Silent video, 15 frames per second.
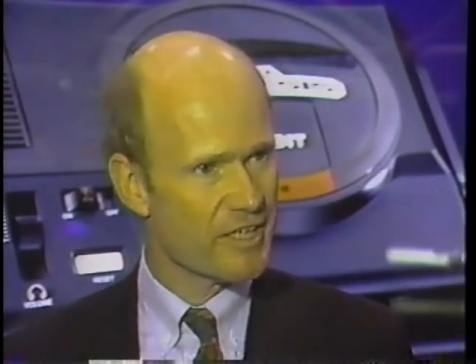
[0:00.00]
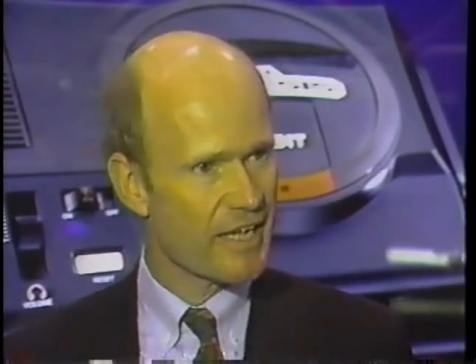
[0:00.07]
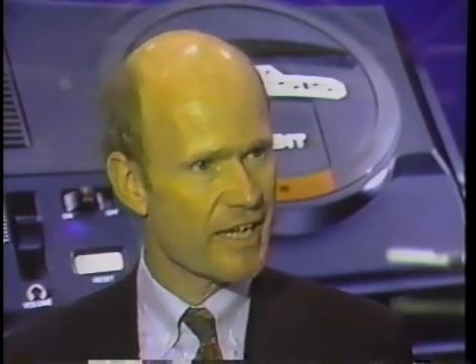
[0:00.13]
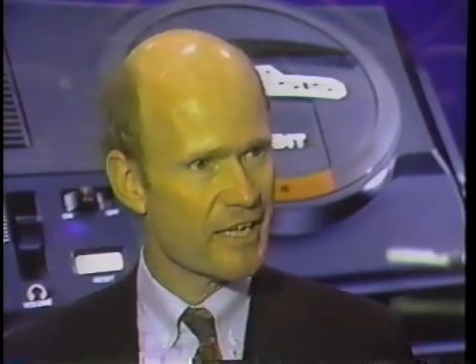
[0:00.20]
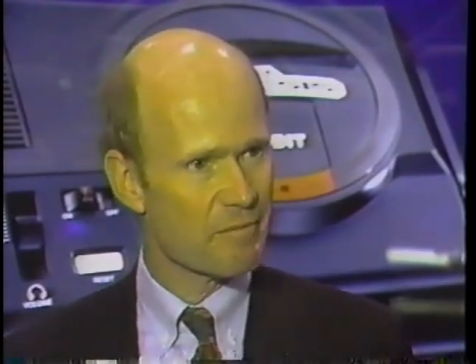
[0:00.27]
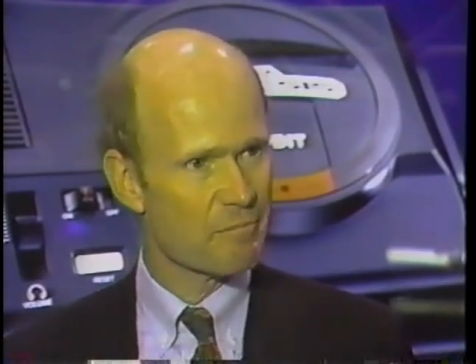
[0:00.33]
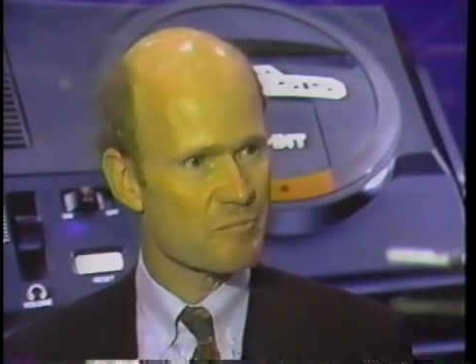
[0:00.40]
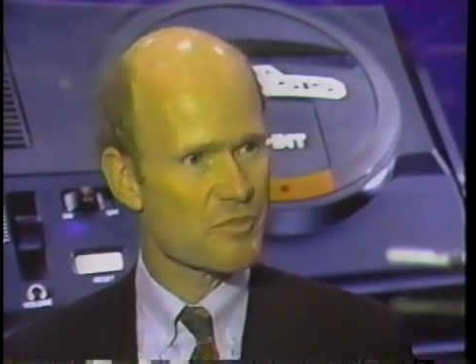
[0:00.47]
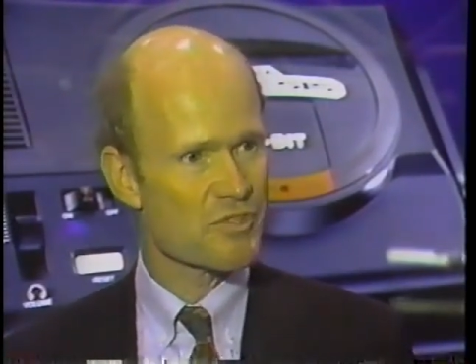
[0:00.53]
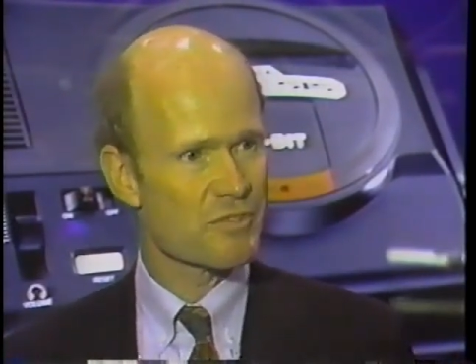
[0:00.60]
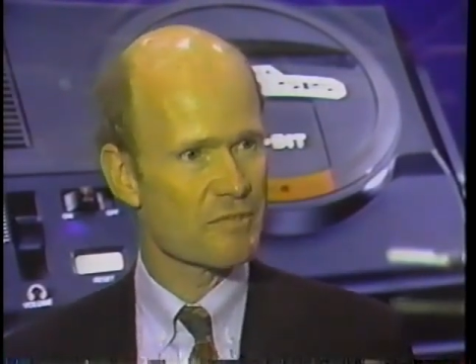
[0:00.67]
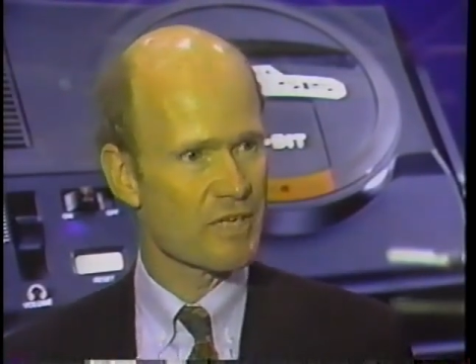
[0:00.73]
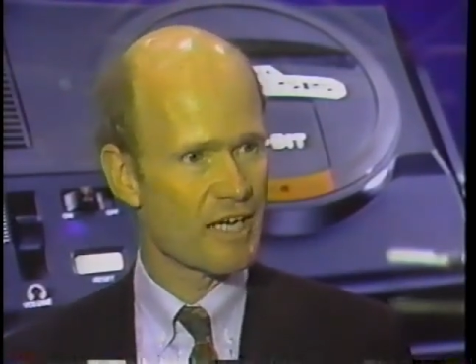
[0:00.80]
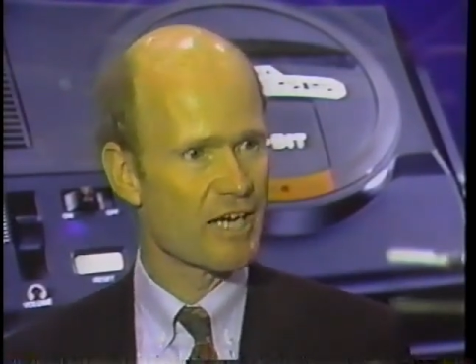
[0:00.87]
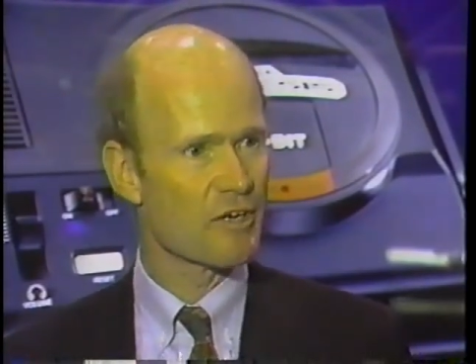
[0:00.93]
games
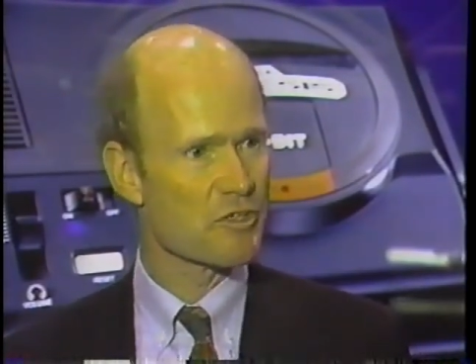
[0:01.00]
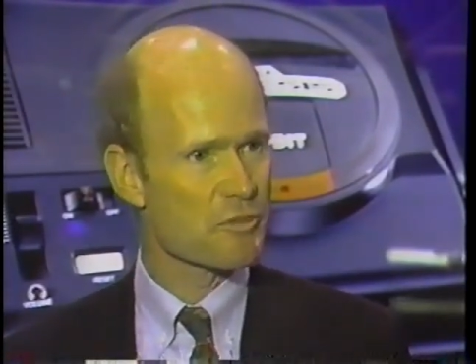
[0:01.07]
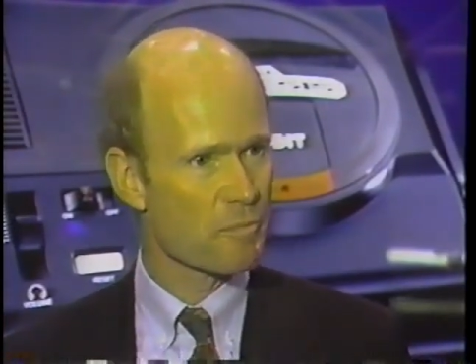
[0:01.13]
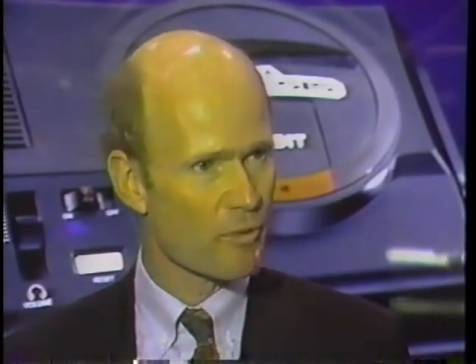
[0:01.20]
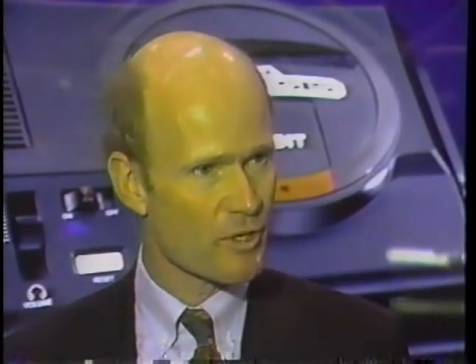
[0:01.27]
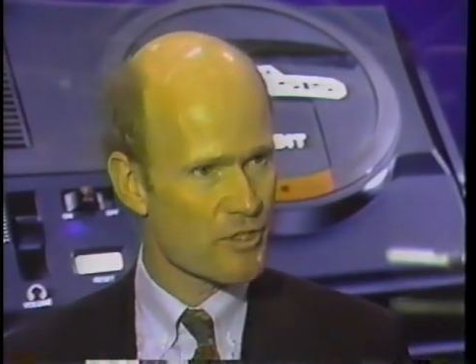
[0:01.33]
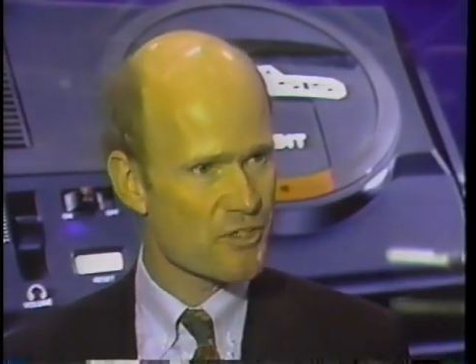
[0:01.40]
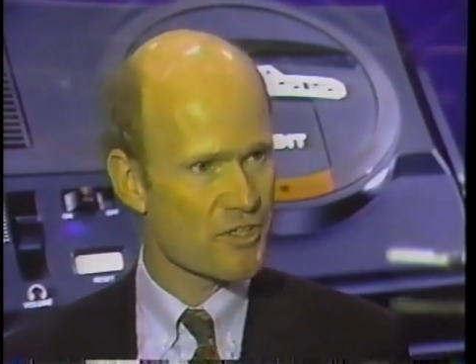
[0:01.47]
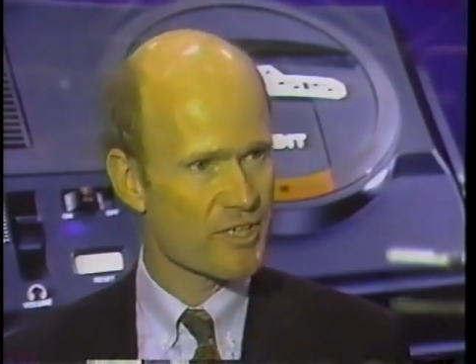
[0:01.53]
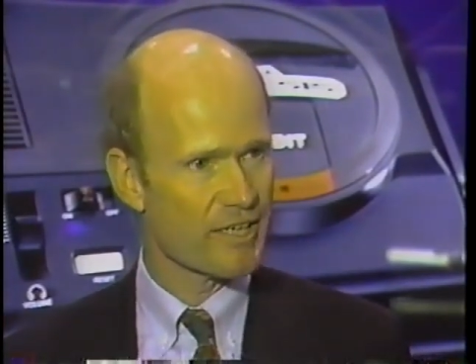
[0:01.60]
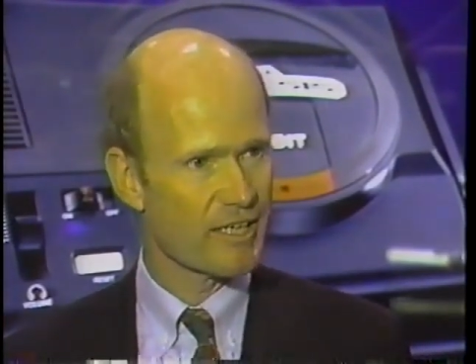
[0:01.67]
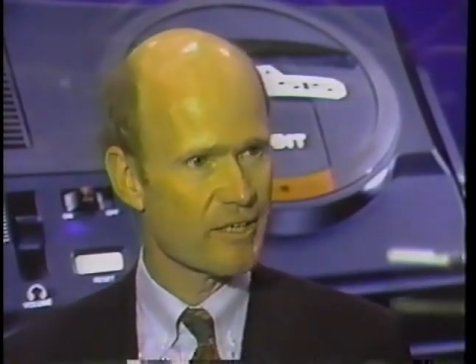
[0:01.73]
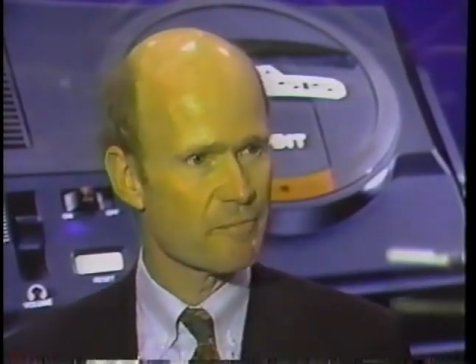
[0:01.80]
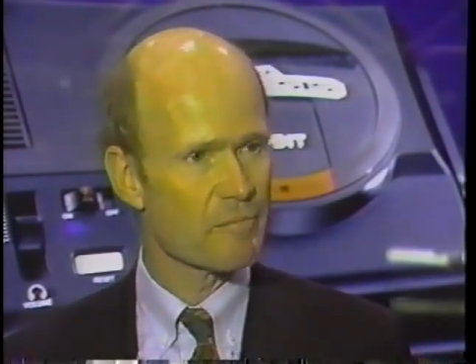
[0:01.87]
are sports card.